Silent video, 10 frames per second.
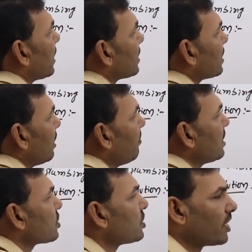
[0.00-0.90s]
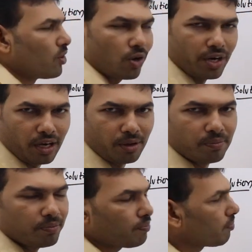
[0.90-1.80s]
C means Z hotel.
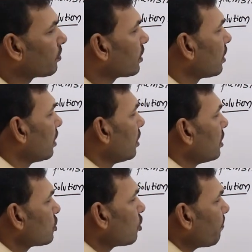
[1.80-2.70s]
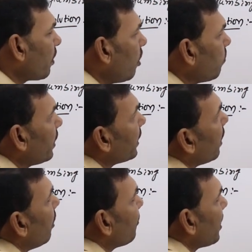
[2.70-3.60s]
So, probability
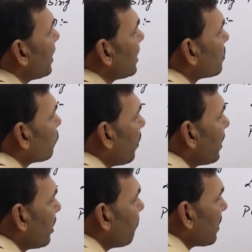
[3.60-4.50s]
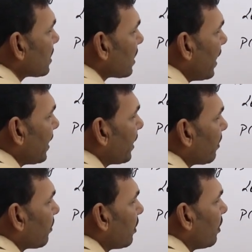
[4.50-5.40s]
of A is
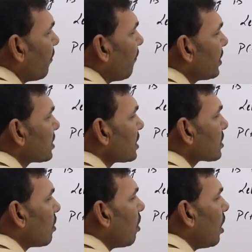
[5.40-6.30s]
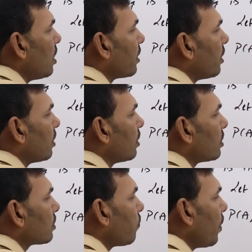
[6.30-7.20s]
20%, which is called
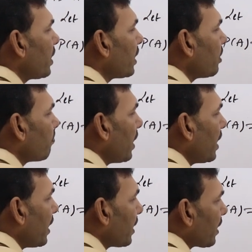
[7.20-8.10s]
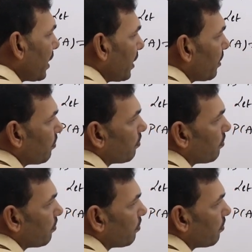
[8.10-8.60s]
20 by 100.